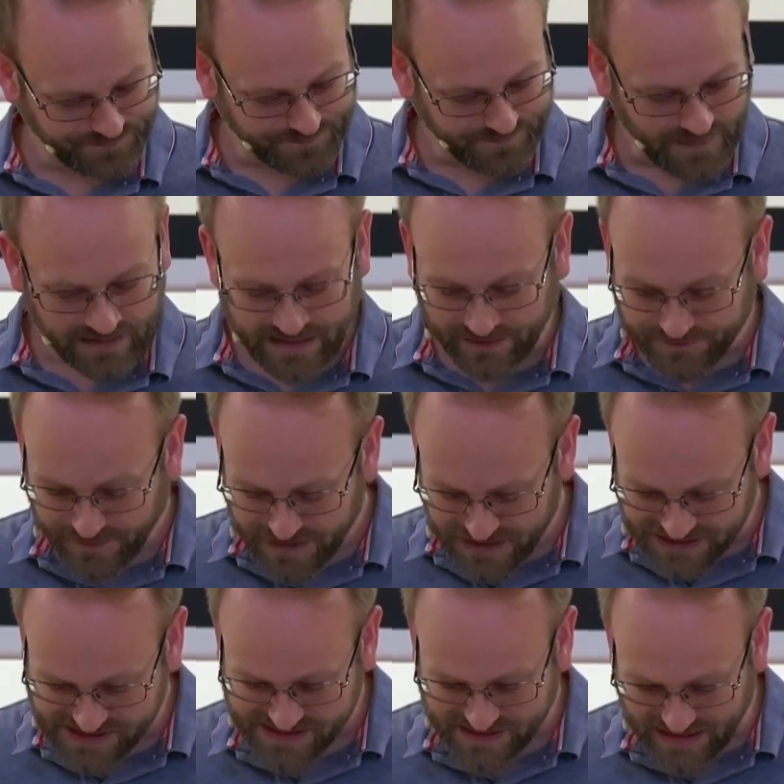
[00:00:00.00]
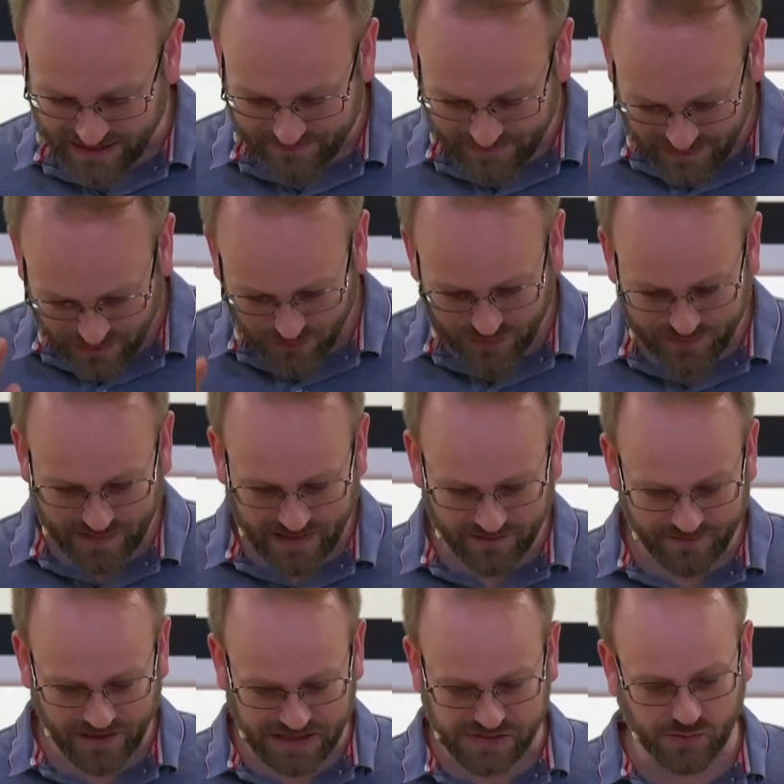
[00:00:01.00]
Now, first, look with me at
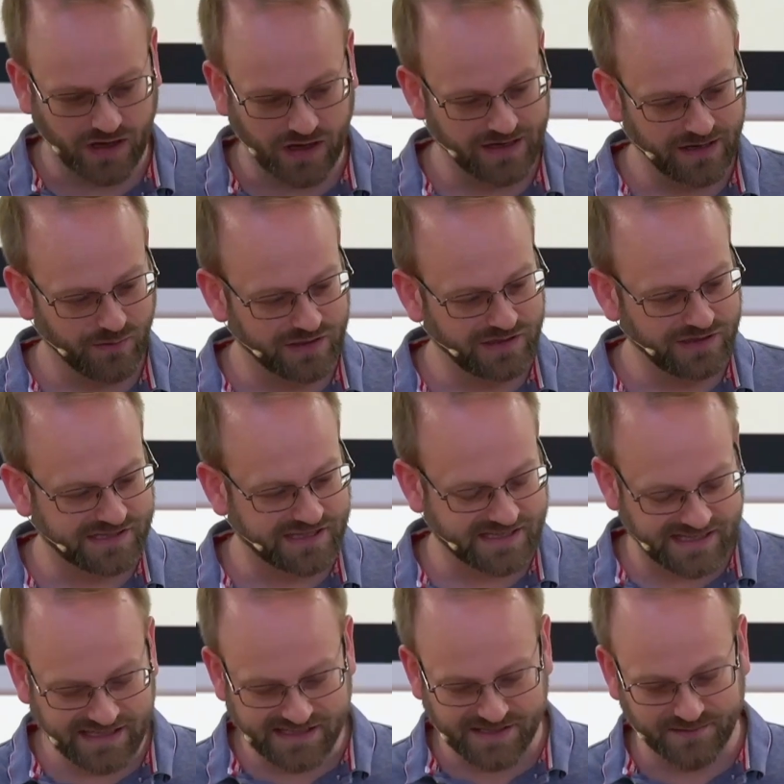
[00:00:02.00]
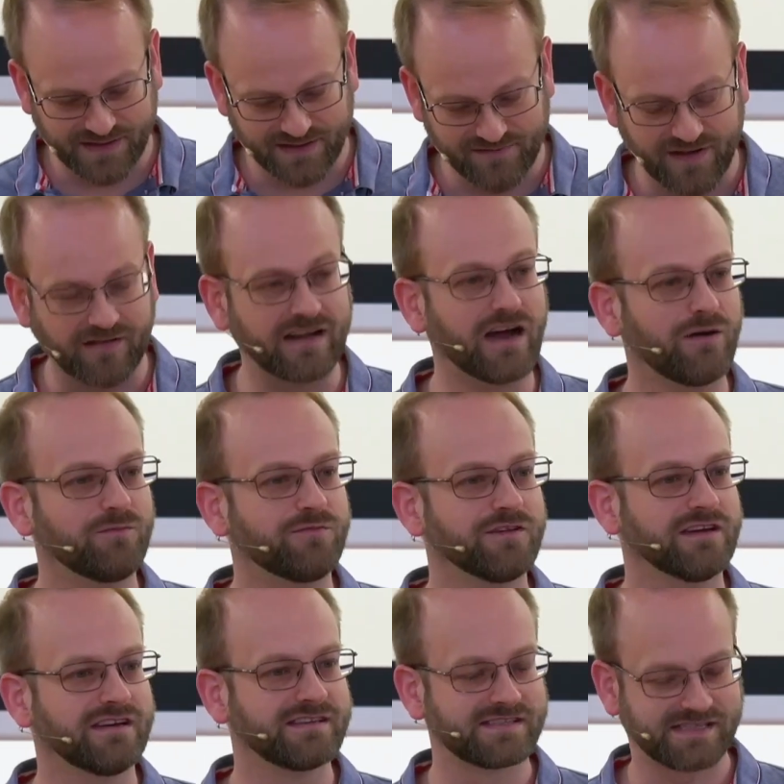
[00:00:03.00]
verse one. I want you to see something very
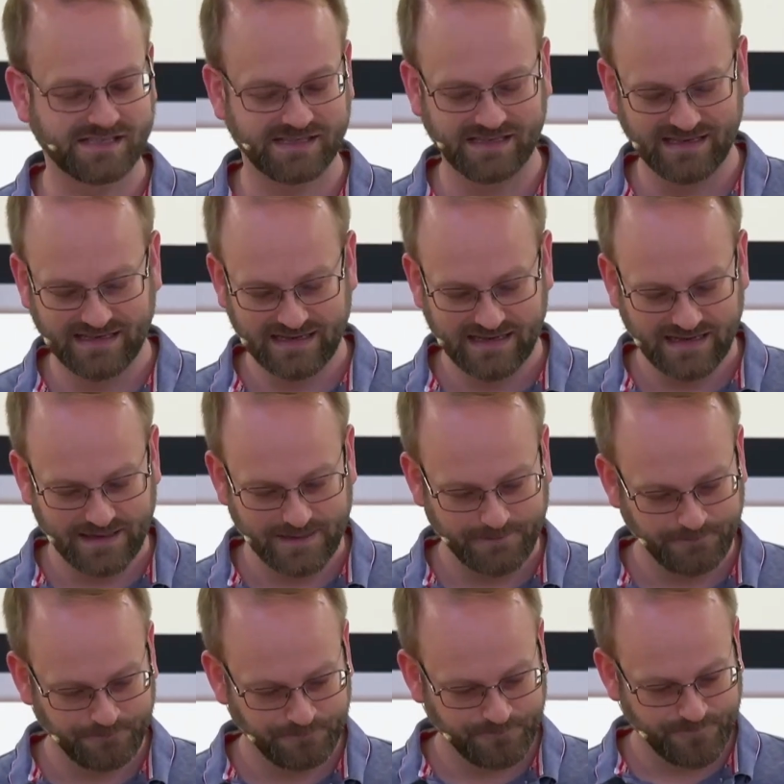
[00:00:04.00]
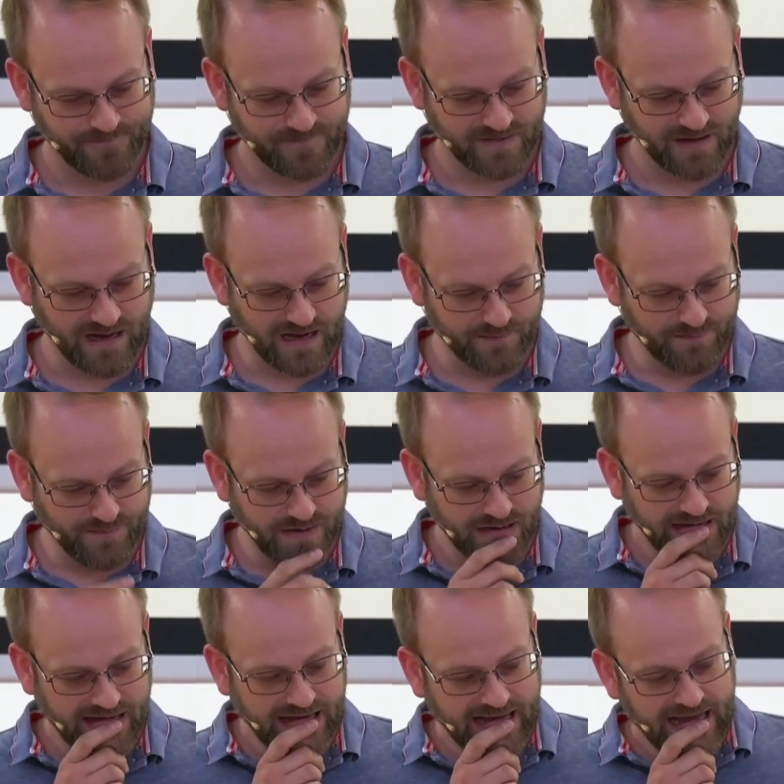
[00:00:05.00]
obvious. And
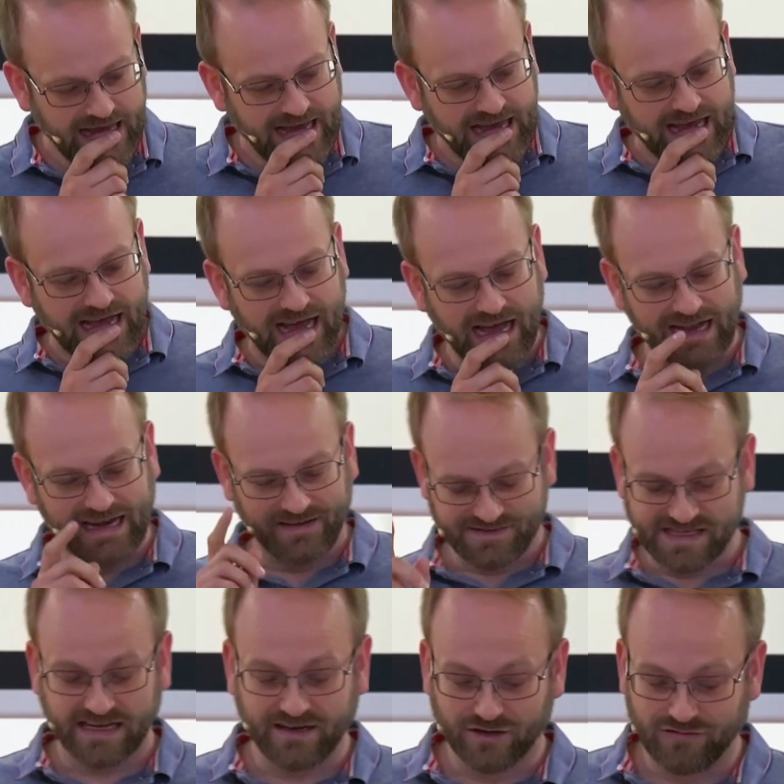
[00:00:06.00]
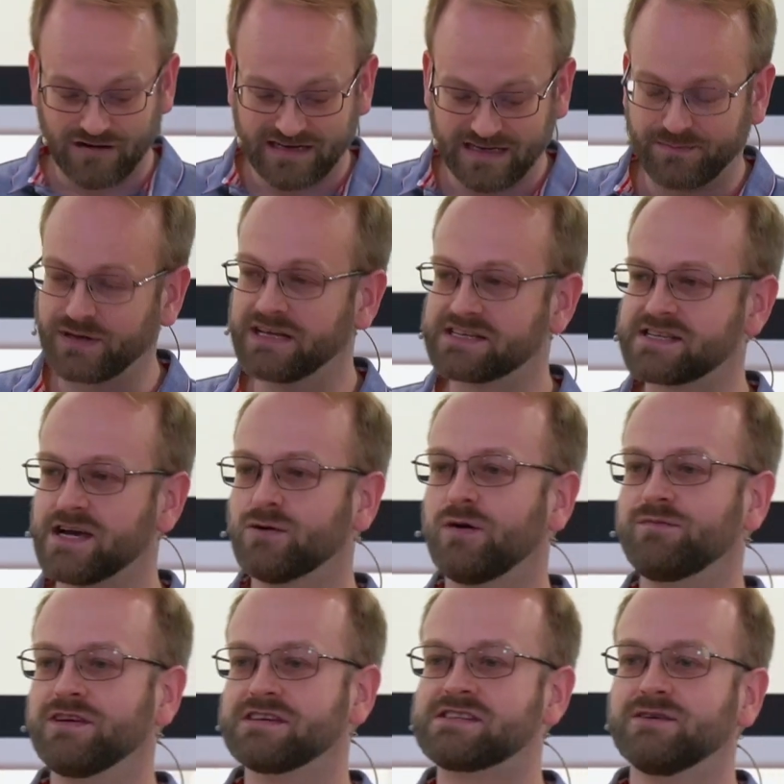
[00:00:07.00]
I've said it already, but it's so
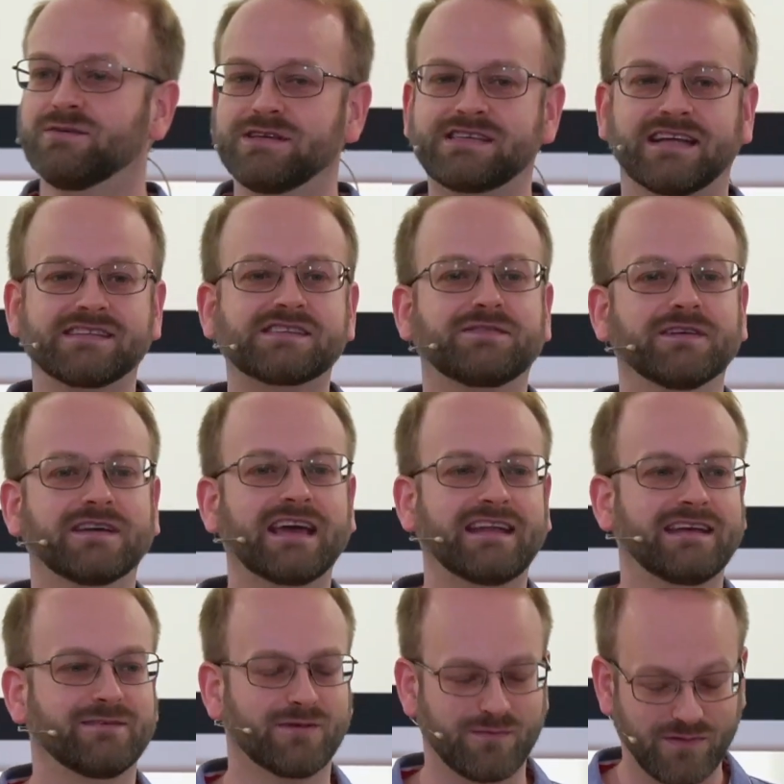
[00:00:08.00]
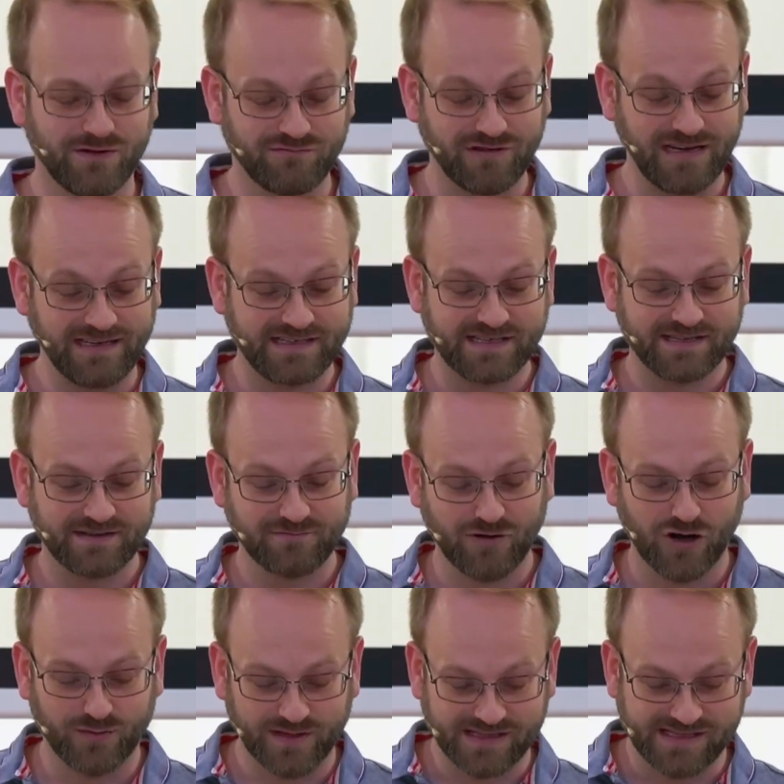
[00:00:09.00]
obvious that we tend to forget it when we read
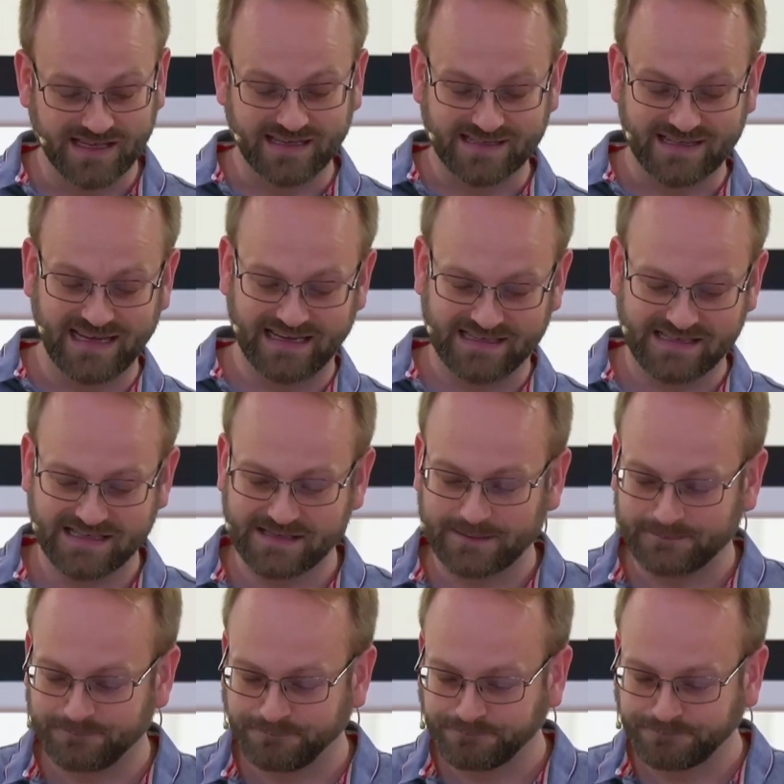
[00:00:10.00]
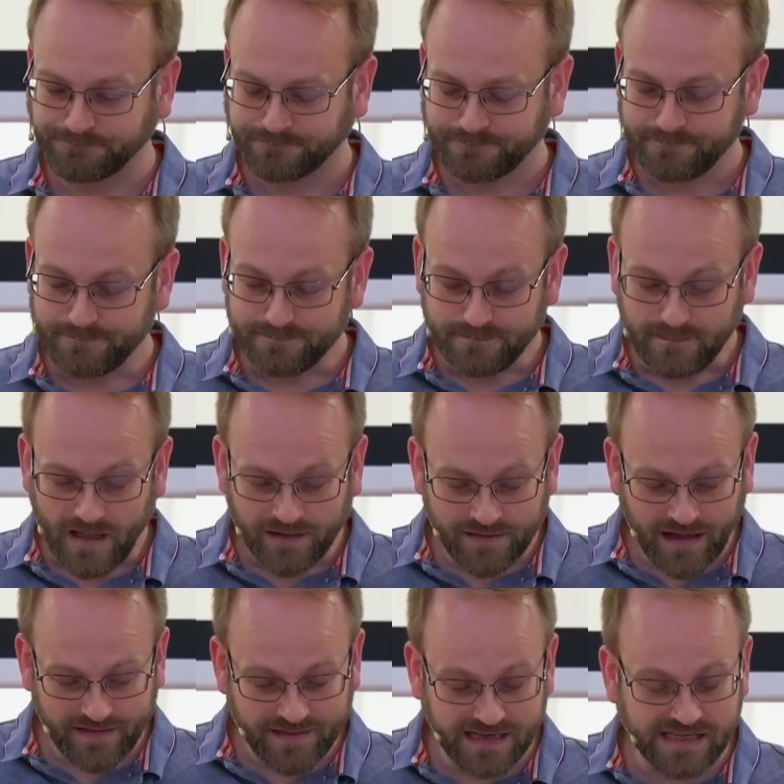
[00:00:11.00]
Romans, and it's this,
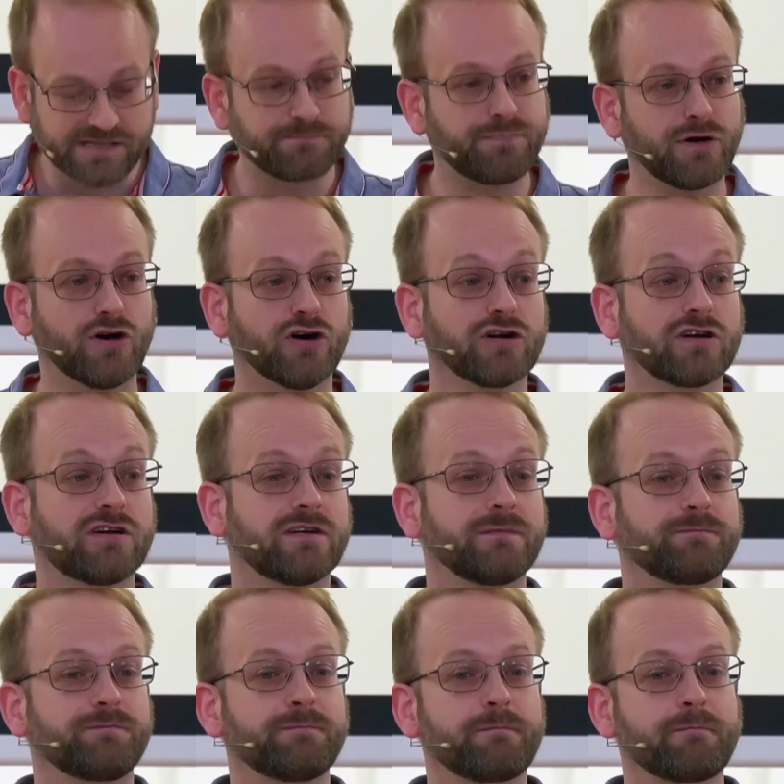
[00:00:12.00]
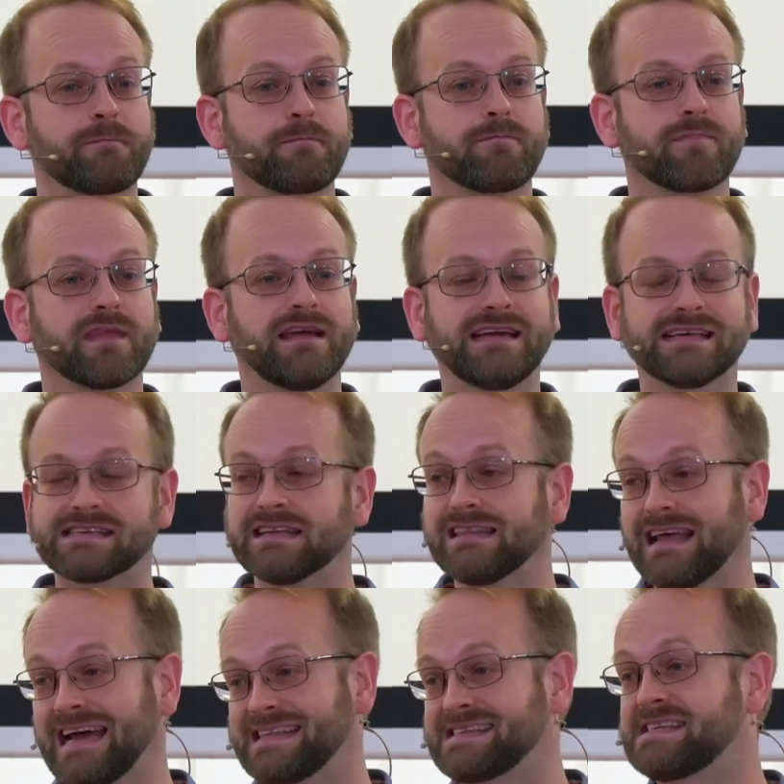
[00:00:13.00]
that this book is a
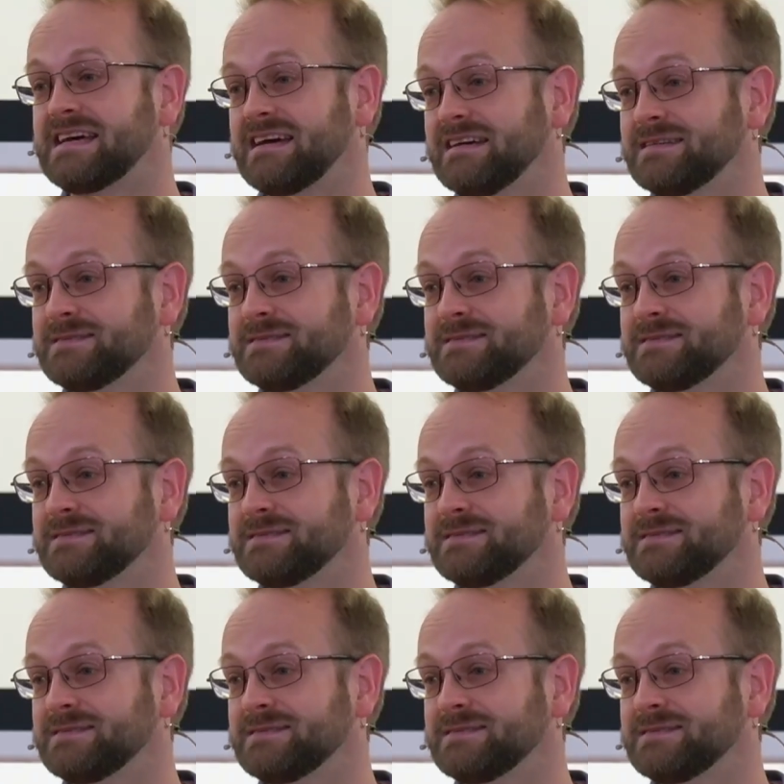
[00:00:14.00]
letter.